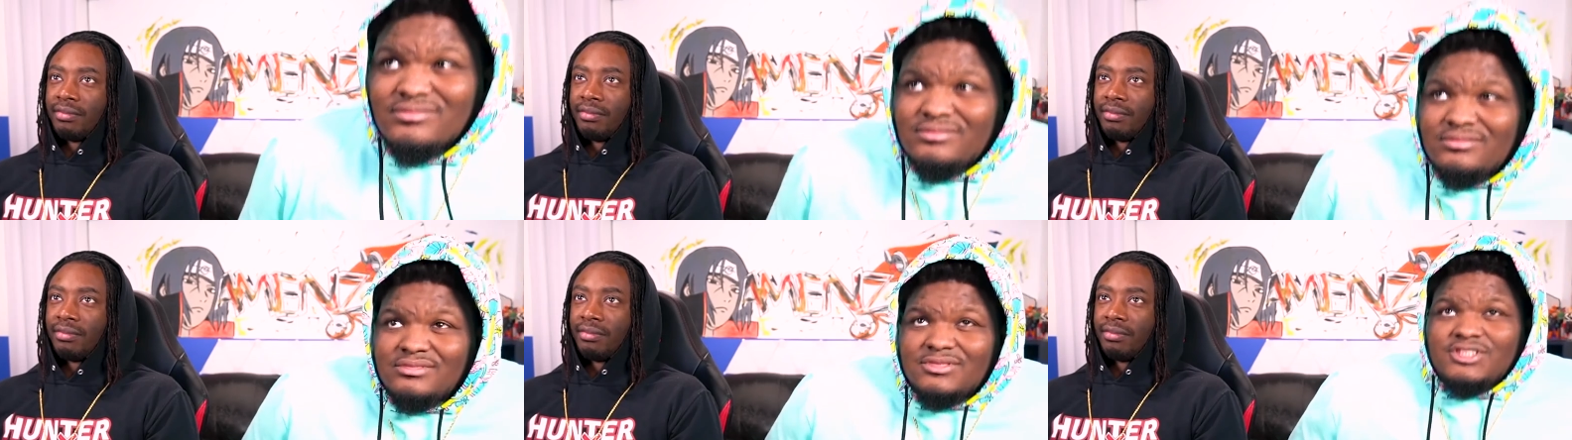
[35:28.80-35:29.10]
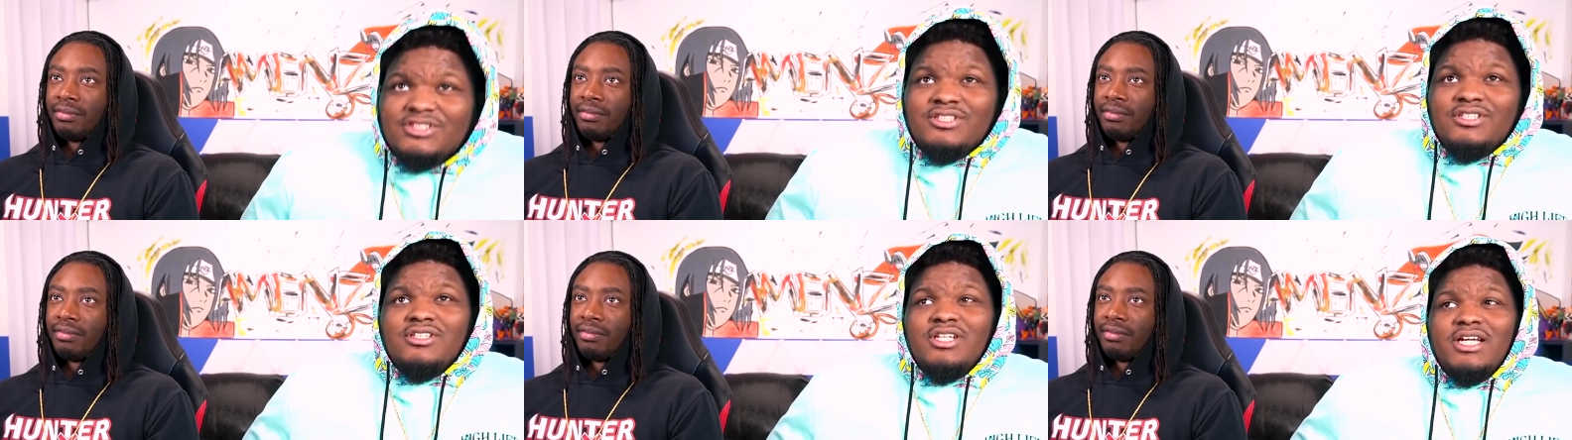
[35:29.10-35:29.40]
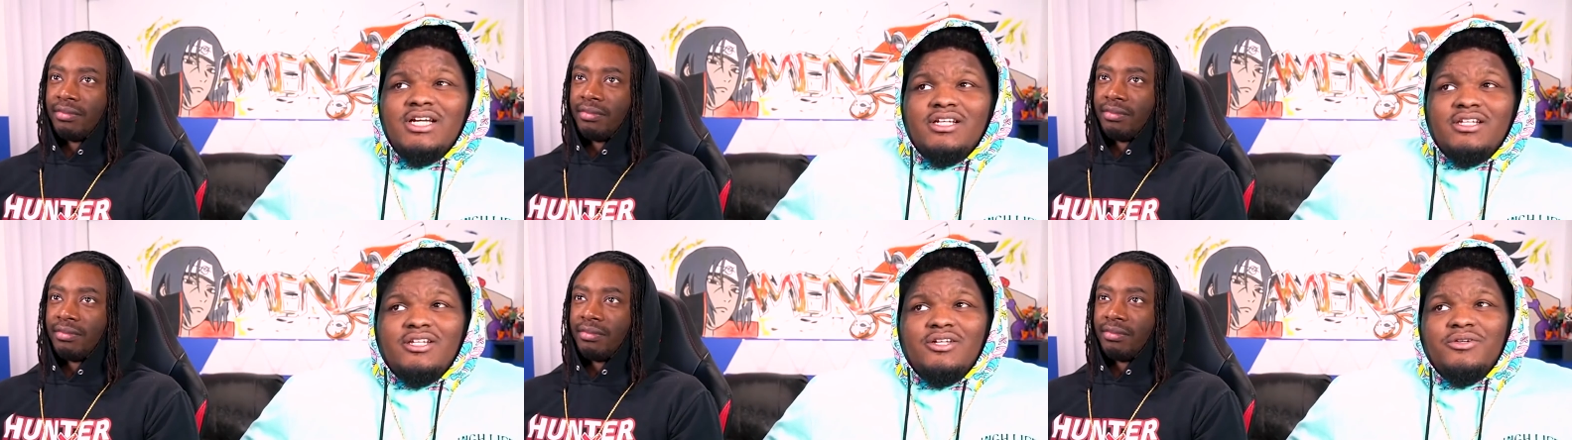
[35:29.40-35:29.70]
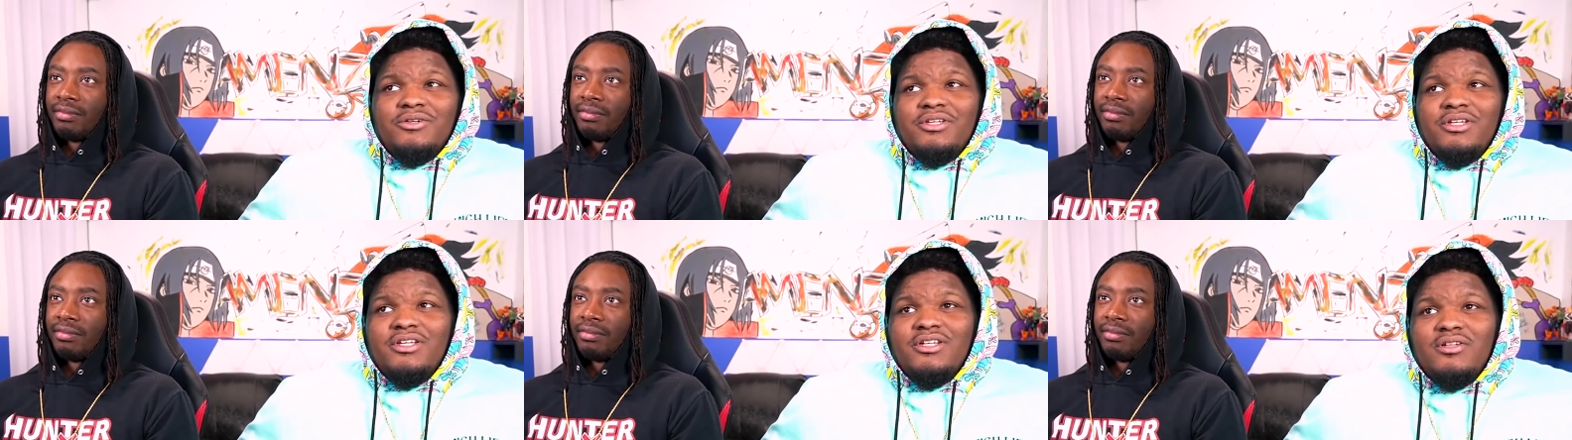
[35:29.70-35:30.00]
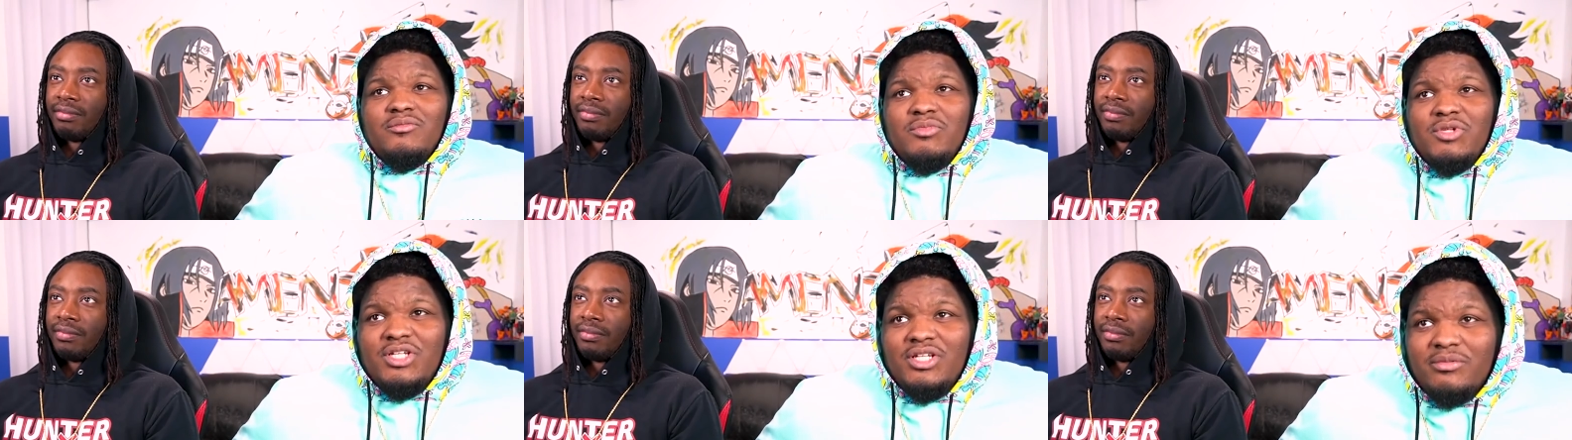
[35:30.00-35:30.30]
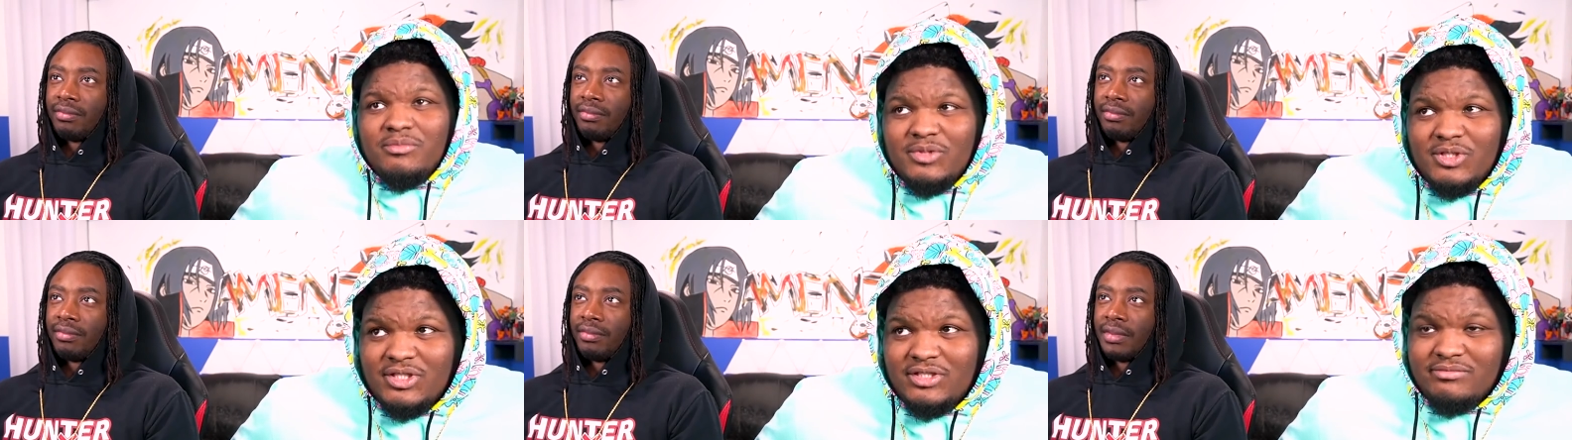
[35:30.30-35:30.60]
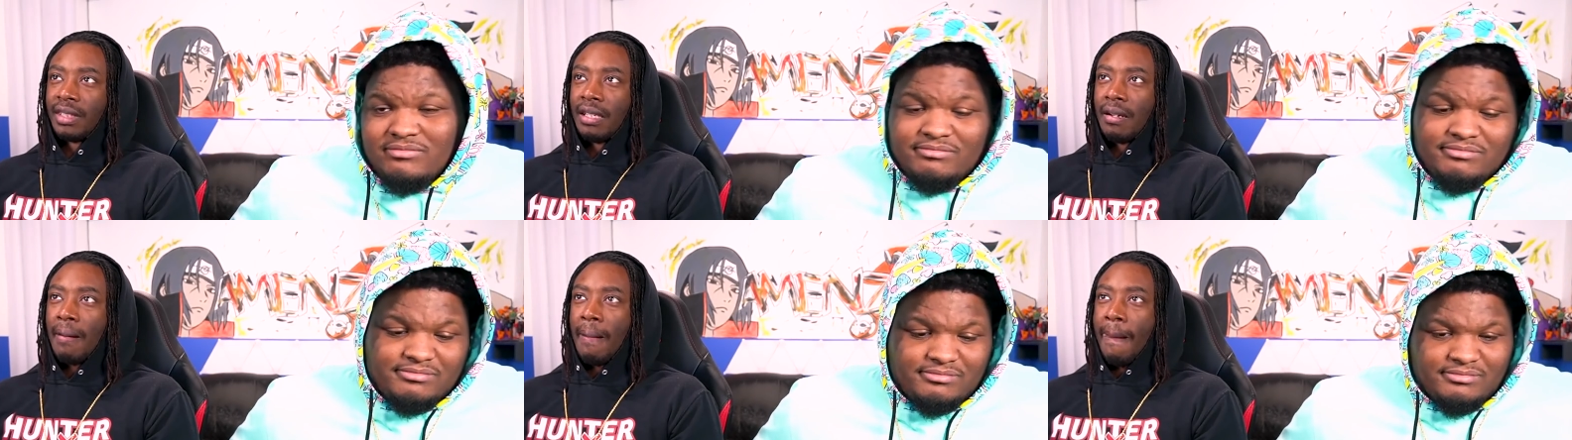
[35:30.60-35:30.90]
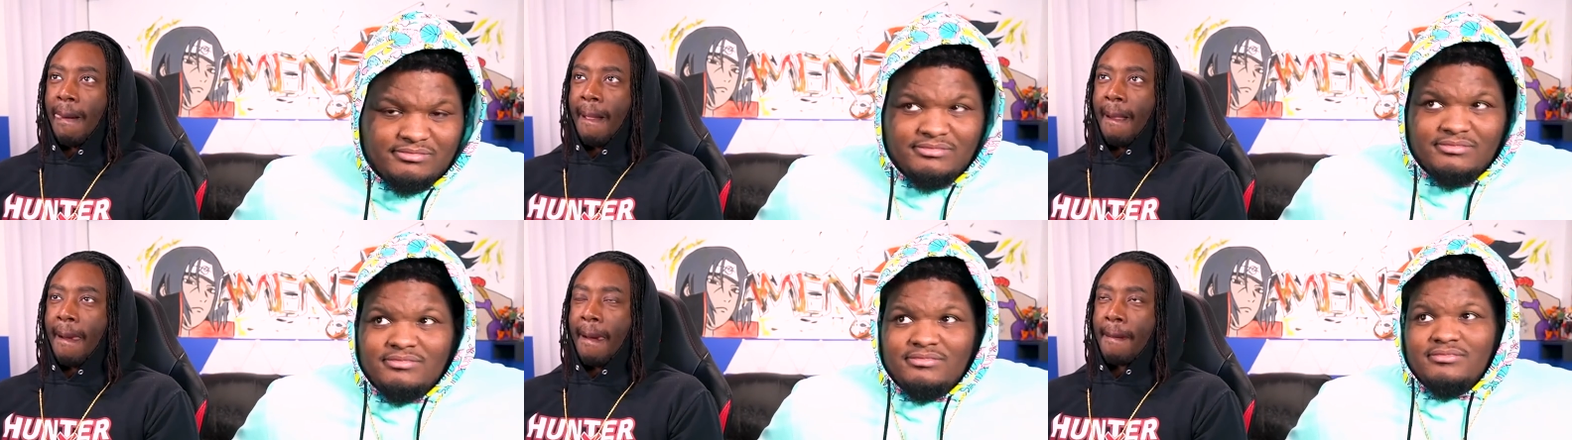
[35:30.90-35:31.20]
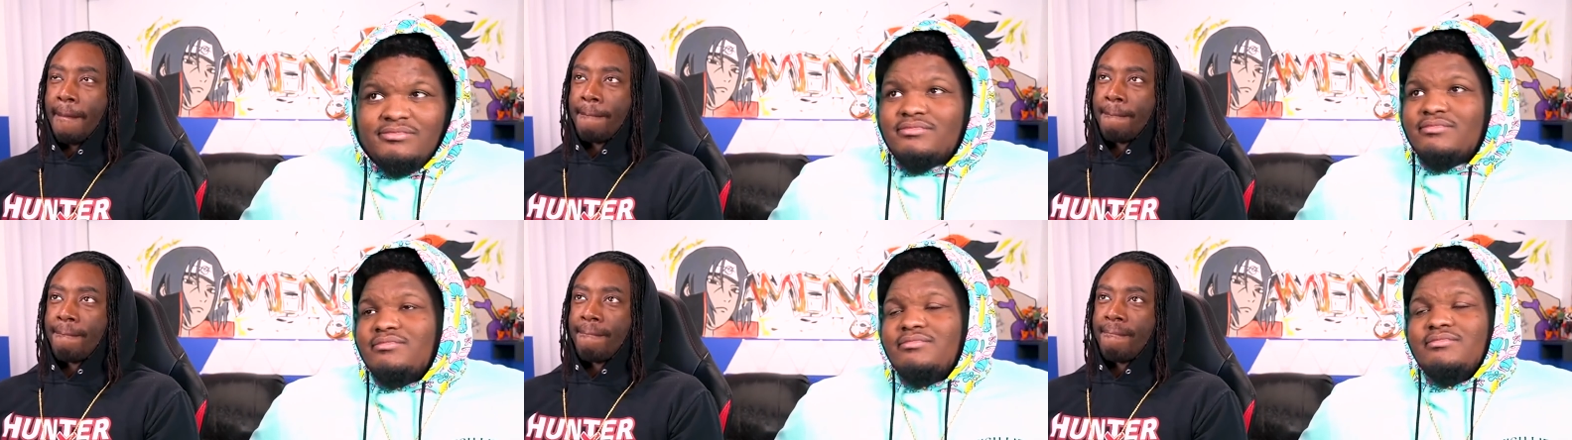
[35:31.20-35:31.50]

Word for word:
Speaker 1: This look like a Logia to me, but mm-hmm.